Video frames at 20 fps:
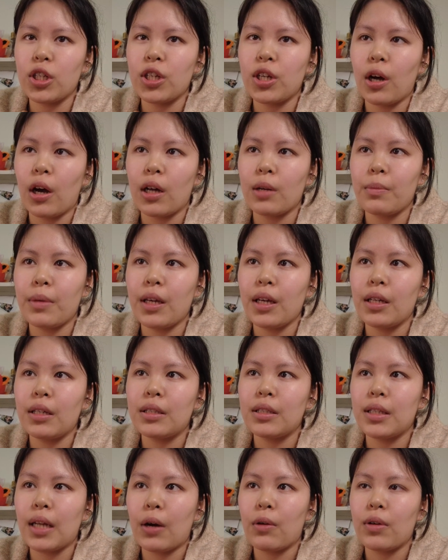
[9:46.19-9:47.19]
economy
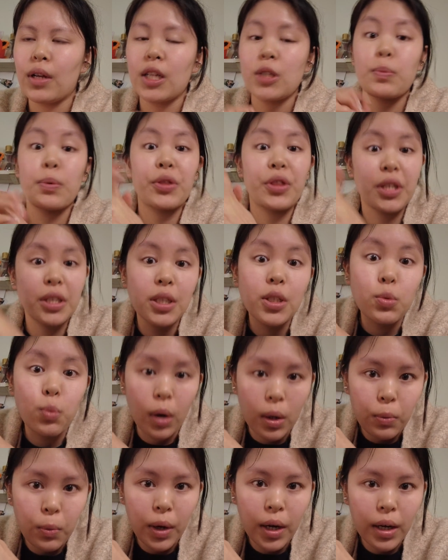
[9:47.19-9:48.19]
is nowadays, but this is
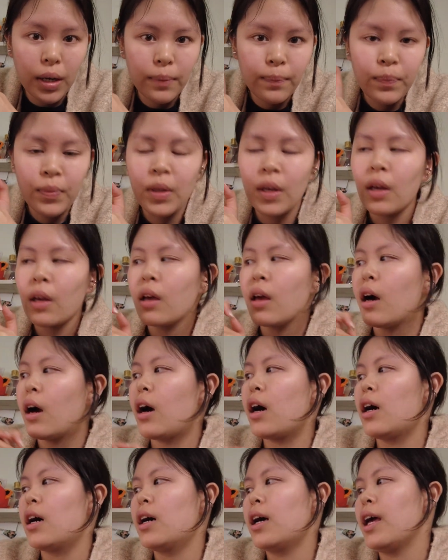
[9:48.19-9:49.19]
one way.
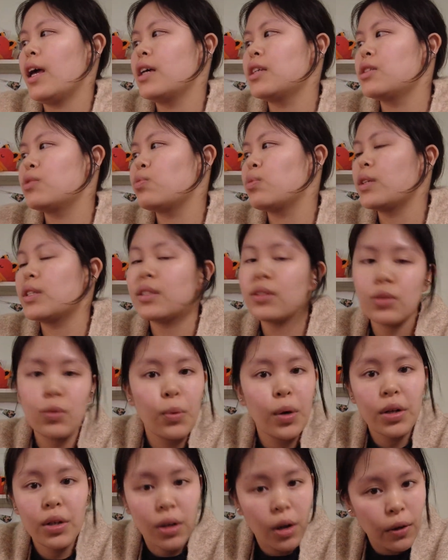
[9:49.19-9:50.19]
And we still
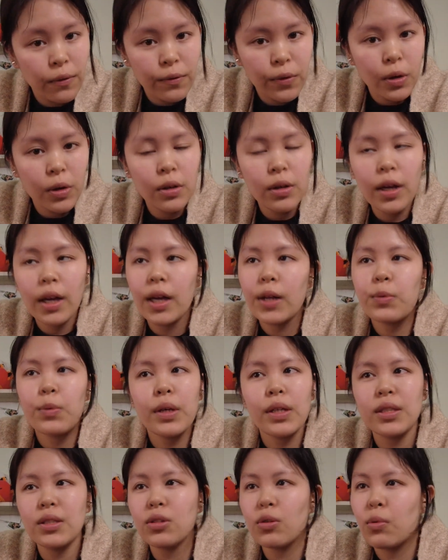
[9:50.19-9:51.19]
wanted comfort, and
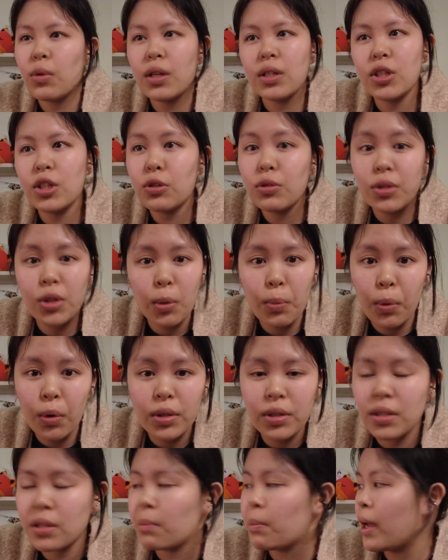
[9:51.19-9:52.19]
we still wanted to use our
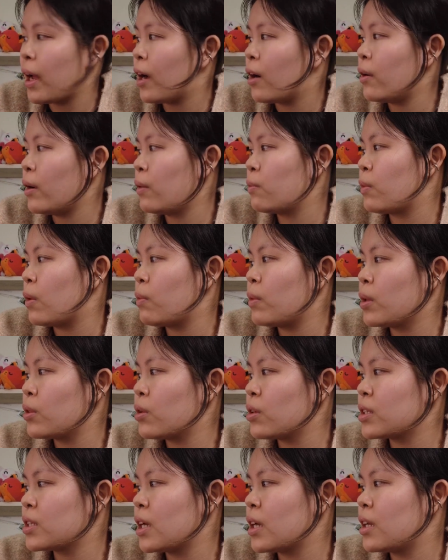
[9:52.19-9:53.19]
points somehow. And when we
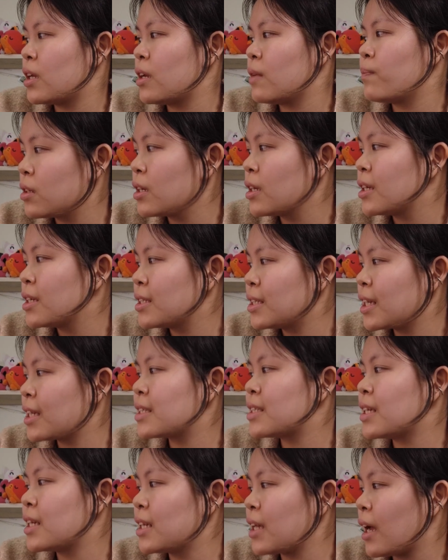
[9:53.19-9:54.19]
looked at it,
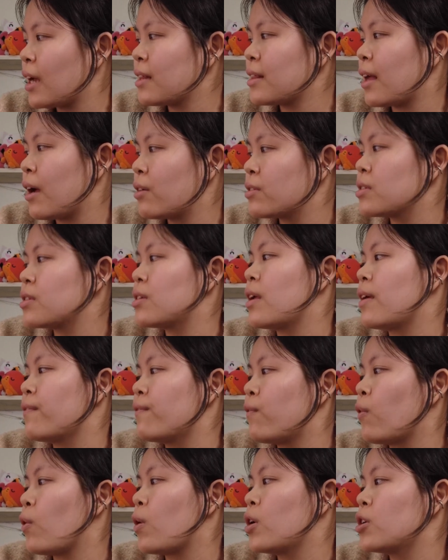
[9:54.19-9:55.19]

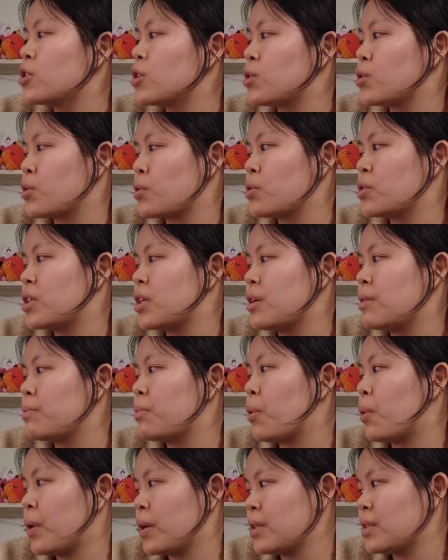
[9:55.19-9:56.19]
69,413
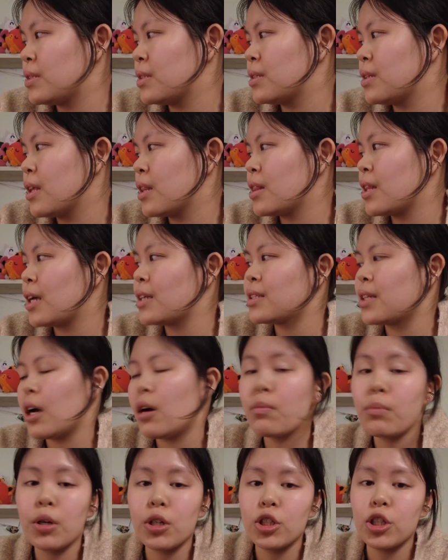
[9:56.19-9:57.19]
points. That's how
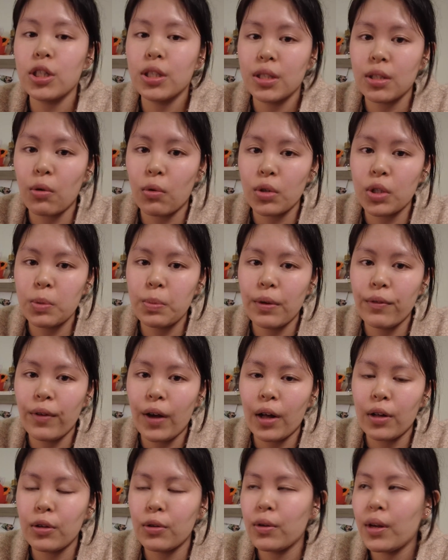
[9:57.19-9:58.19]
much it's going to be
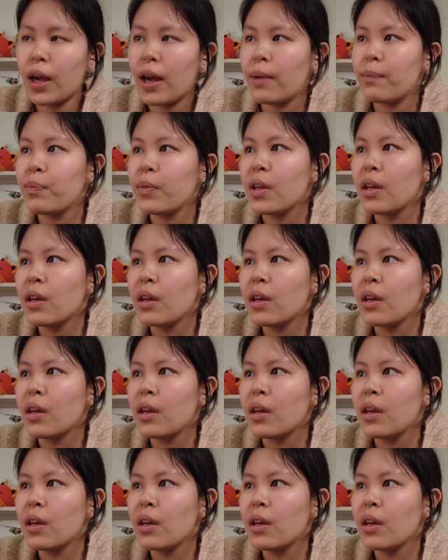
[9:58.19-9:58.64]
valued at.